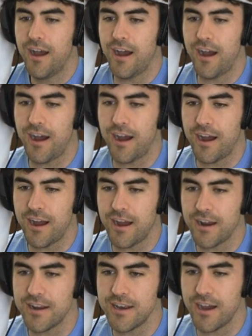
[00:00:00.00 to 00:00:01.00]

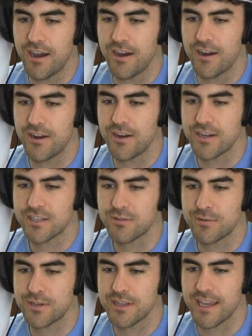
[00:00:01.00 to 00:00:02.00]
Oh no, I just
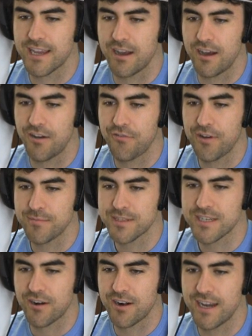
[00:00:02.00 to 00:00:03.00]
ripped your leg off. I'm
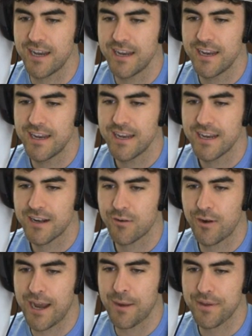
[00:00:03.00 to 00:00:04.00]
sorry.
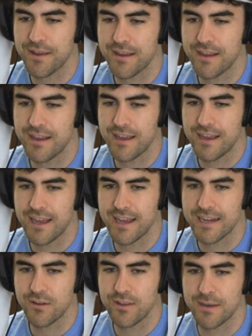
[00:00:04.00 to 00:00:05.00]
Crap. I
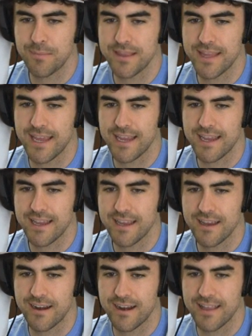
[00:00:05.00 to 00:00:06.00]
totally didn't mean that.
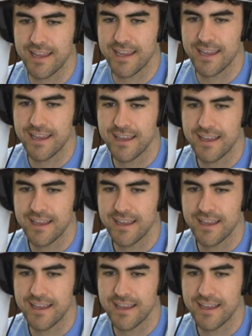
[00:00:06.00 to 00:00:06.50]
All right, leg.